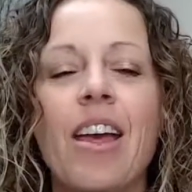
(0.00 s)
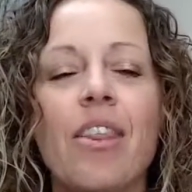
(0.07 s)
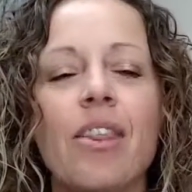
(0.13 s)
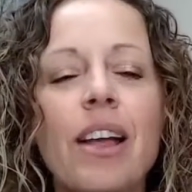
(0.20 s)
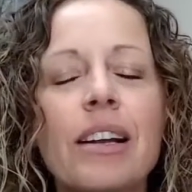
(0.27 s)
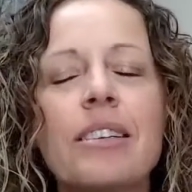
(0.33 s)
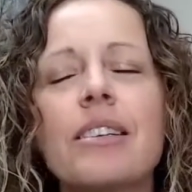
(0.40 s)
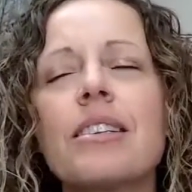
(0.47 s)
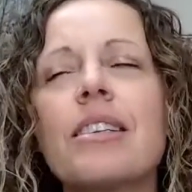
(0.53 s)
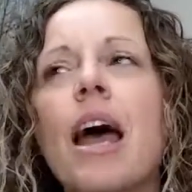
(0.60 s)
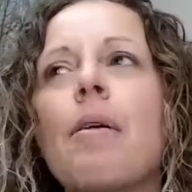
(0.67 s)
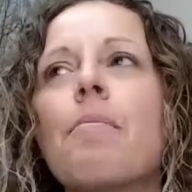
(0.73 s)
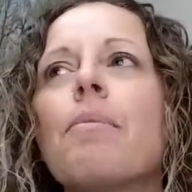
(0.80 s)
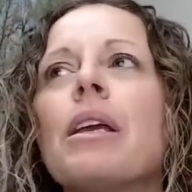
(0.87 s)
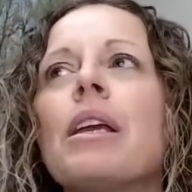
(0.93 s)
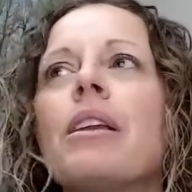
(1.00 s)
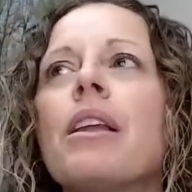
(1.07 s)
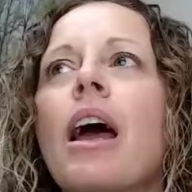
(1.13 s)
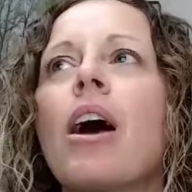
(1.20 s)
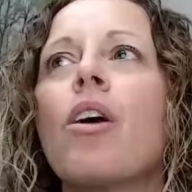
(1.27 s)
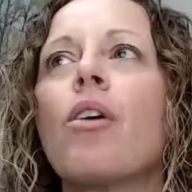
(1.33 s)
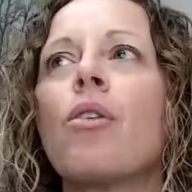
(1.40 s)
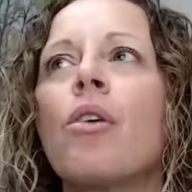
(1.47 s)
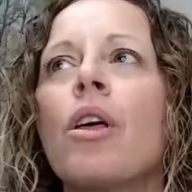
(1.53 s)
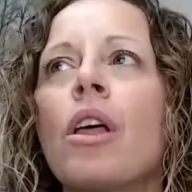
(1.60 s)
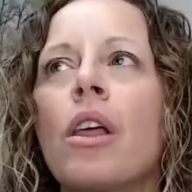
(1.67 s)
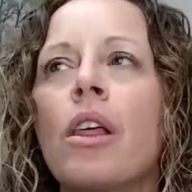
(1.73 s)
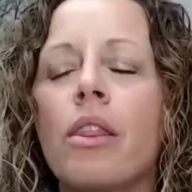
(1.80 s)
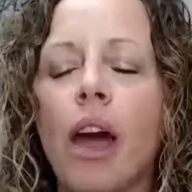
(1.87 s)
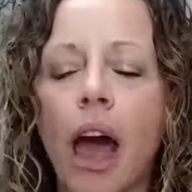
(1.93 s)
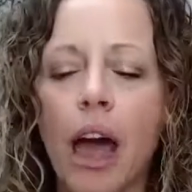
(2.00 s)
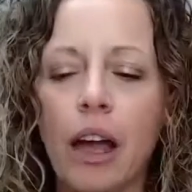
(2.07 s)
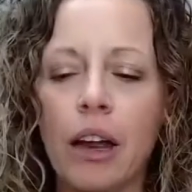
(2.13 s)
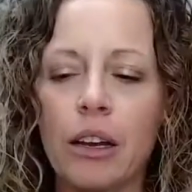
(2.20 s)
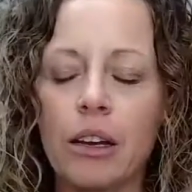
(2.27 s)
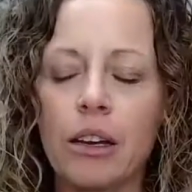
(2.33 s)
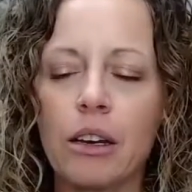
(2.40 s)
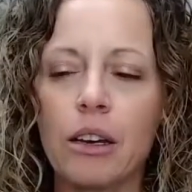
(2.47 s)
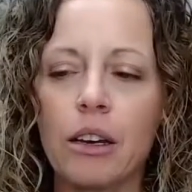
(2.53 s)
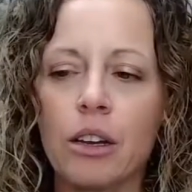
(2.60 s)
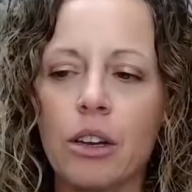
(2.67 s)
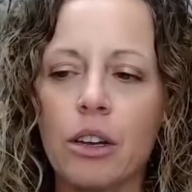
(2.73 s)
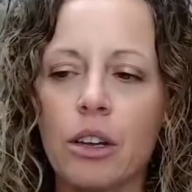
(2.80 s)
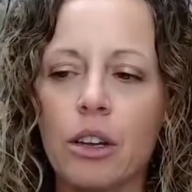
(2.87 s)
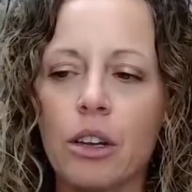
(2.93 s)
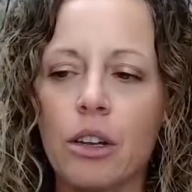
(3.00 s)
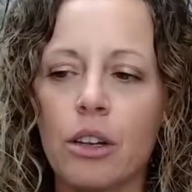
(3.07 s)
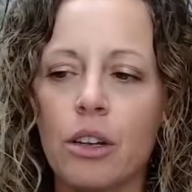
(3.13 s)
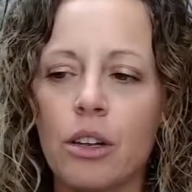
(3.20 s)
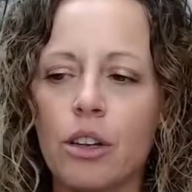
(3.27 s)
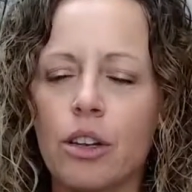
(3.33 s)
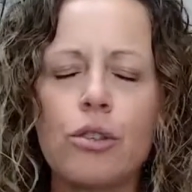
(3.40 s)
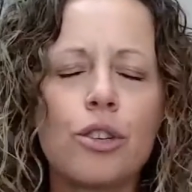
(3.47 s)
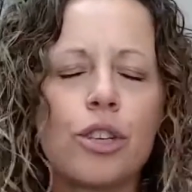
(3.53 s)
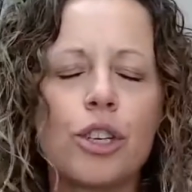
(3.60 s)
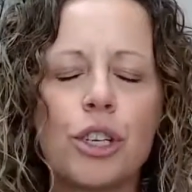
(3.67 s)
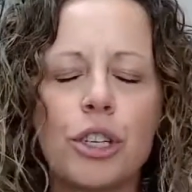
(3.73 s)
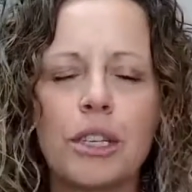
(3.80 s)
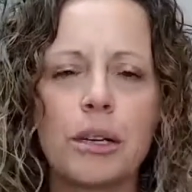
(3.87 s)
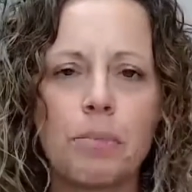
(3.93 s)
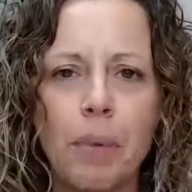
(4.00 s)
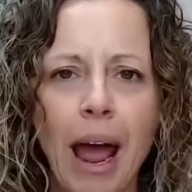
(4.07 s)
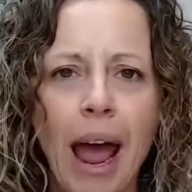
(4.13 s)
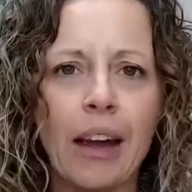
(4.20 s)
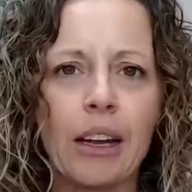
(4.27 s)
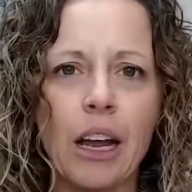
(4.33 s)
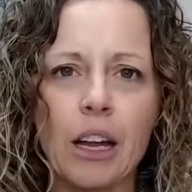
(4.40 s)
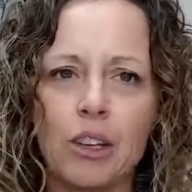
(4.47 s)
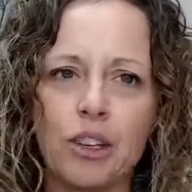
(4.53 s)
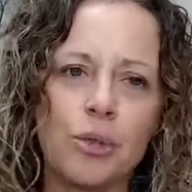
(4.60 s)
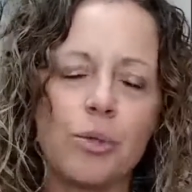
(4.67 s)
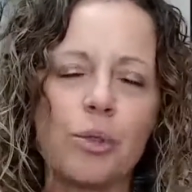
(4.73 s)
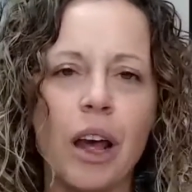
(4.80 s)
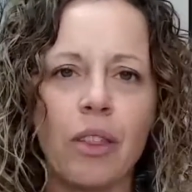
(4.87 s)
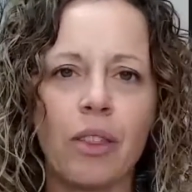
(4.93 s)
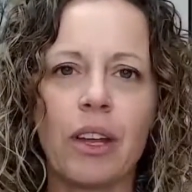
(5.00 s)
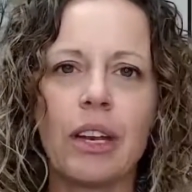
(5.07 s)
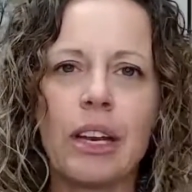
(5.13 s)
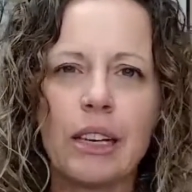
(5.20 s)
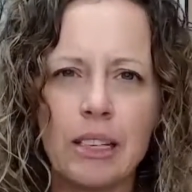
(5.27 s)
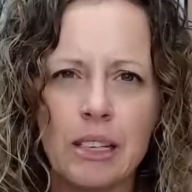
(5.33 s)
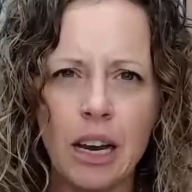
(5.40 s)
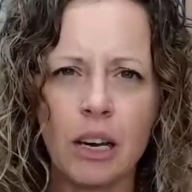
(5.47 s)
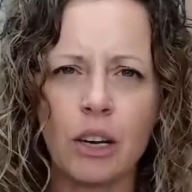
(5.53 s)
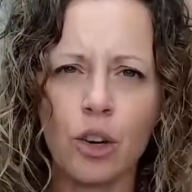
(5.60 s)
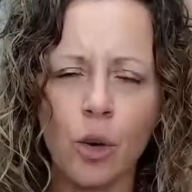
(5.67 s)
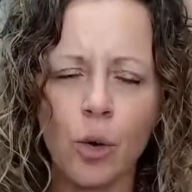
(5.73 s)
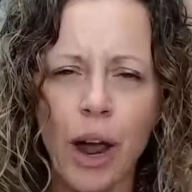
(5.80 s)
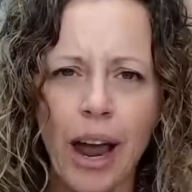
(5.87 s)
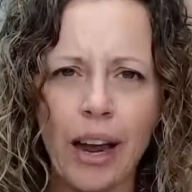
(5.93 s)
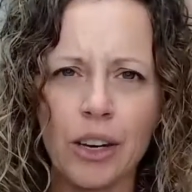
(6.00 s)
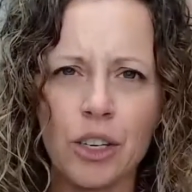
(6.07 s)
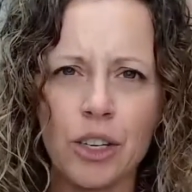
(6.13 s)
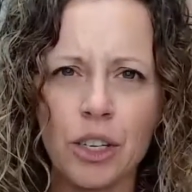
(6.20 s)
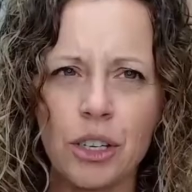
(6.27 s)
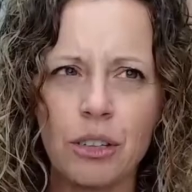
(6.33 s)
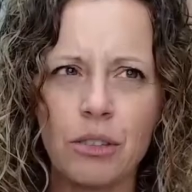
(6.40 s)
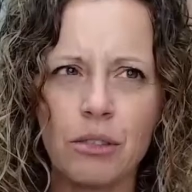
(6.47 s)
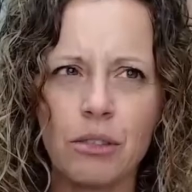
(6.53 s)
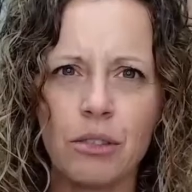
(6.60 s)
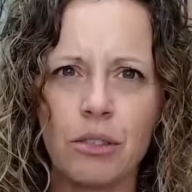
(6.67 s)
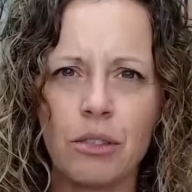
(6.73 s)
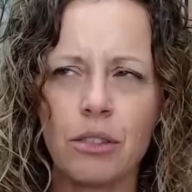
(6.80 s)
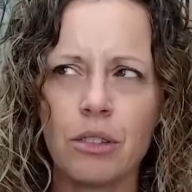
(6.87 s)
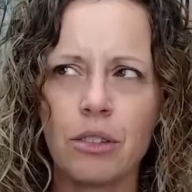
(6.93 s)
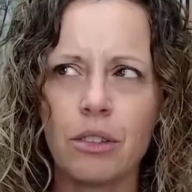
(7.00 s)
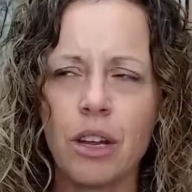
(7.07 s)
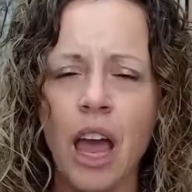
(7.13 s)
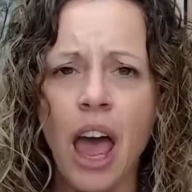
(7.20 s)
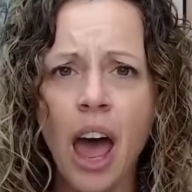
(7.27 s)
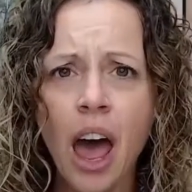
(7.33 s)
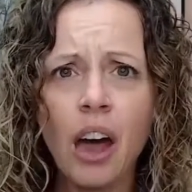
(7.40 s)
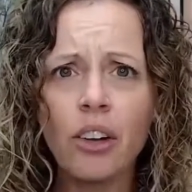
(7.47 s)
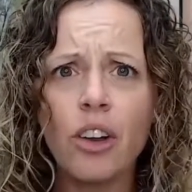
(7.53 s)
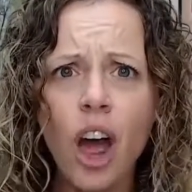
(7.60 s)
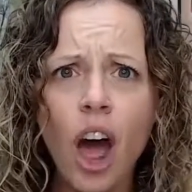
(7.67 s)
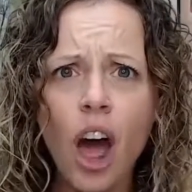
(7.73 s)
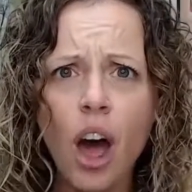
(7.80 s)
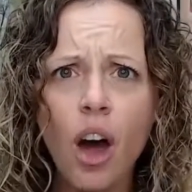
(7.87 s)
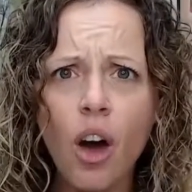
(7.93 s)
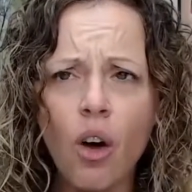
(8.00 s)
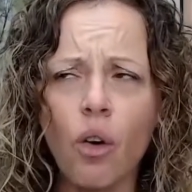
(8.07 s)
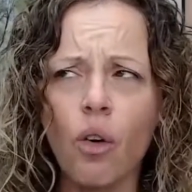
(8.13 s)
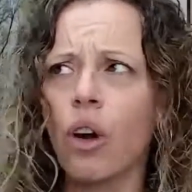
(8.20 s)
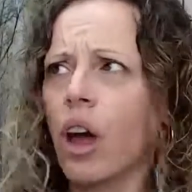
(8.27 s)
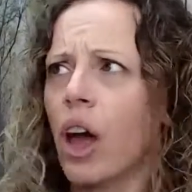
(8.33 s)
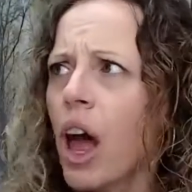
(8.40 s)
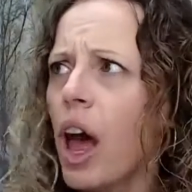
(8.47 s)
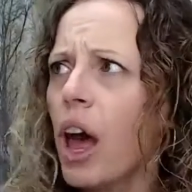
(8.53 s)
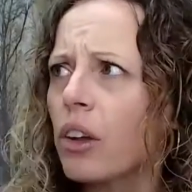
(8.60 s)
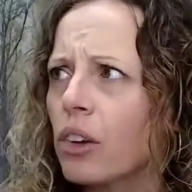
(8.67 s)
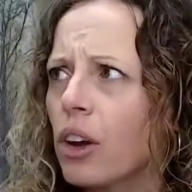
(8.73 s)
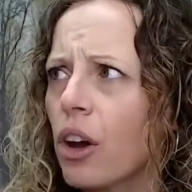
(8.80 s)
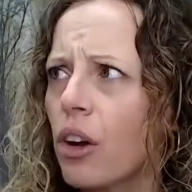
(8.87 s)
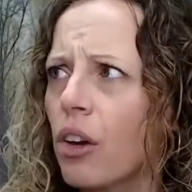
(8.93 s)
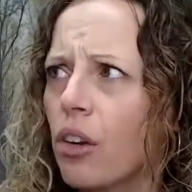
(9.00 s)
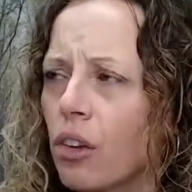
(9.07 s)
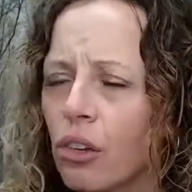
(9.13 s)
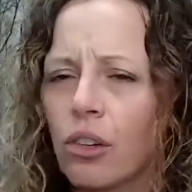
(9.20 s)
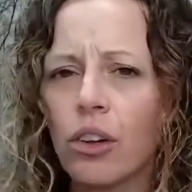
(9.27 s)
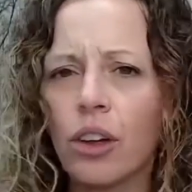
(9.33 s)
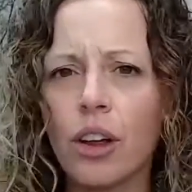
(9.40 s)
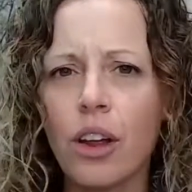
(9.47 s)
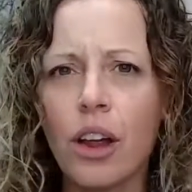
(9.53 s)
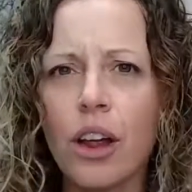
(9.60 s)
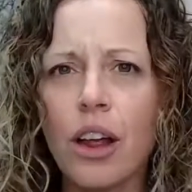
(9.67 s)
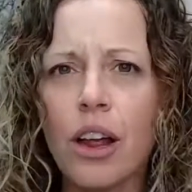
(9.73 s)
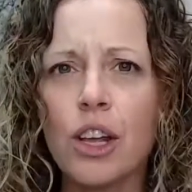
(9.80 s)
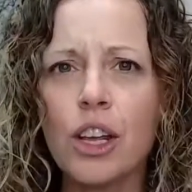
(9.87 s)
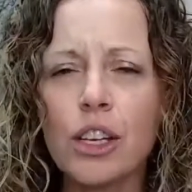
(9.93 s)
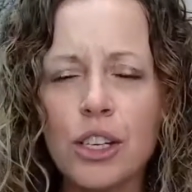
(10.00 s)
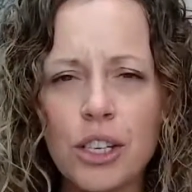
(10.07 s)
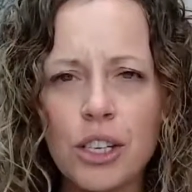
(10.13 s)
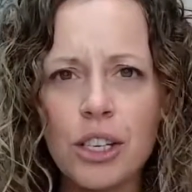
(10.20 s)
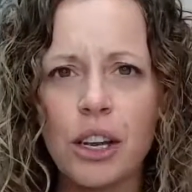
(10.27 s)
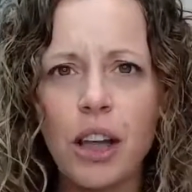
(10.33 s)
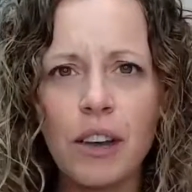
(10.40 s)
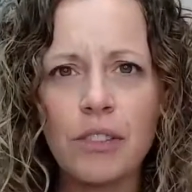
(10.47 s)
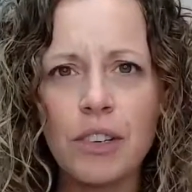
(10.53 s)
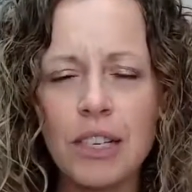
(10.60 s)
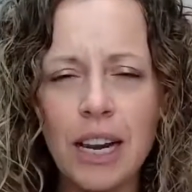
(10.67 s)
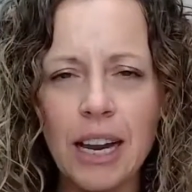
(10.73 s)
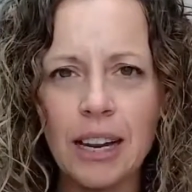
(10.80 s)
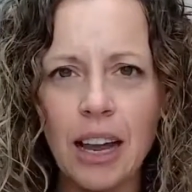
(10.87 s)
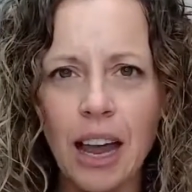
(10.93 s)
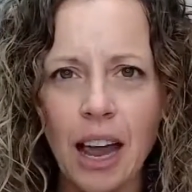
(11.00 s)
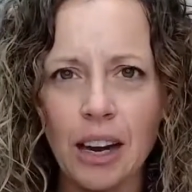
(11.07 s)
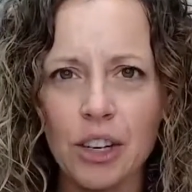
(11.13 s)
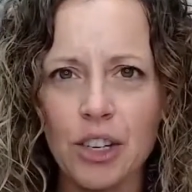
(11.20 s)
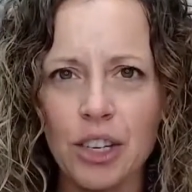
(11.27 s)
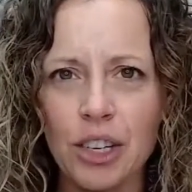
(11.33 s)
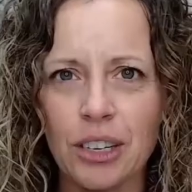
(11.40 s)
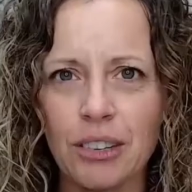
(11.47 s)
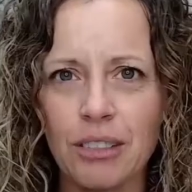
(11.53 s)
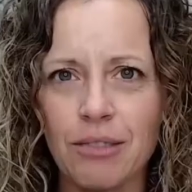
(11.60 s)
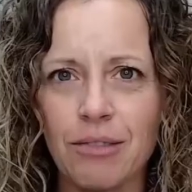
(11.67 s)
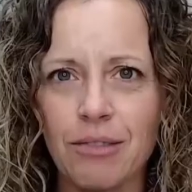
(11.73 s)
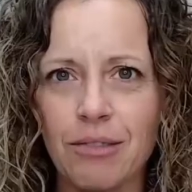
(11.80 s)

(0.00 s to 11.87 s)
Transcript: That does that mean now that you should just sit back and do nothing and take no action? Hell no! Hell no! You still have to take action.